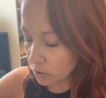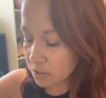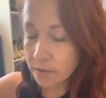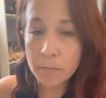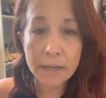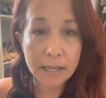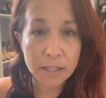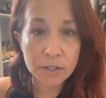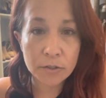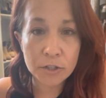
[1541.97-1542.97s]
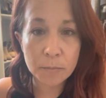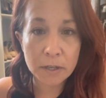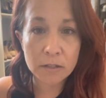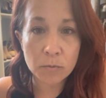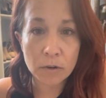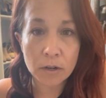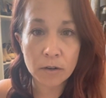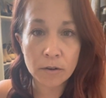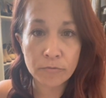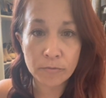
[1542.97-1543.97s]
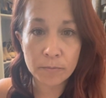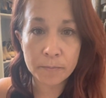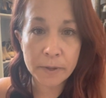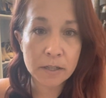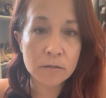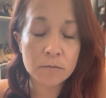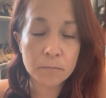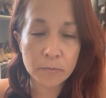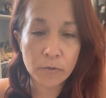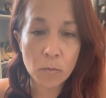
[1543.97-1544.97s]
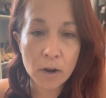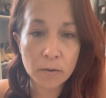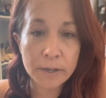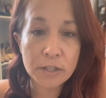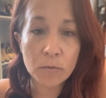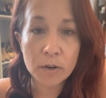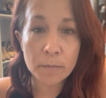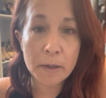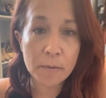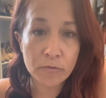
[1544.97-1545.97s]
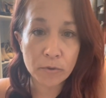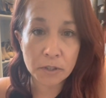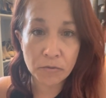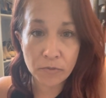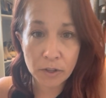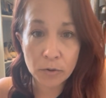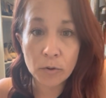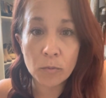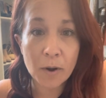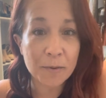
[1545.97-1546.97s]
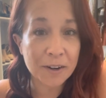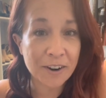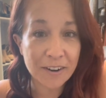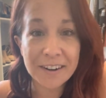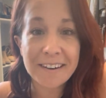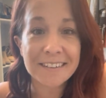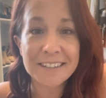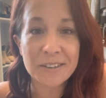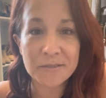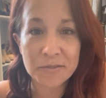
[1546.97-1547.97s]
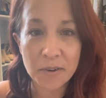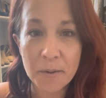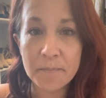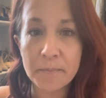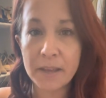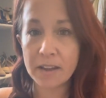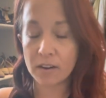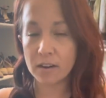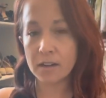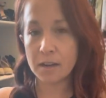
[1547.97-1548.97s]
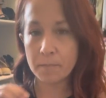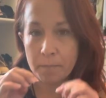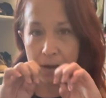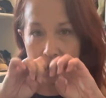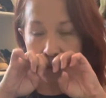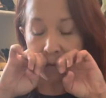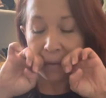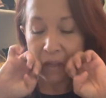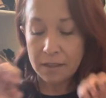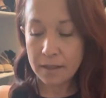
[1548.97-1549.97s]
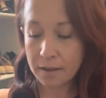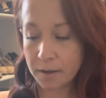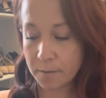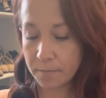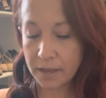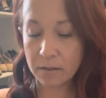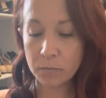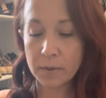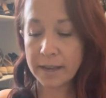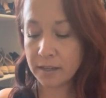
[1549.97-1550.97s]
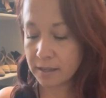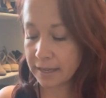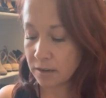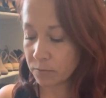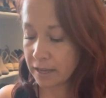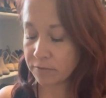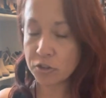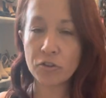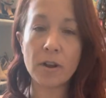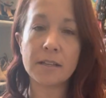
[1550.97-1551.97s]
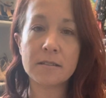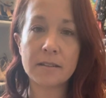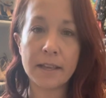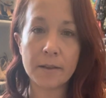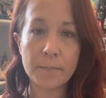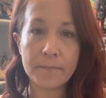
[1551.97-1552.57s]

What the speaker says: so than we need to, just because because for one, we don't want to maybe fully feel what we're guarding ourselves from being hurt by. And again, we have to trust. Like,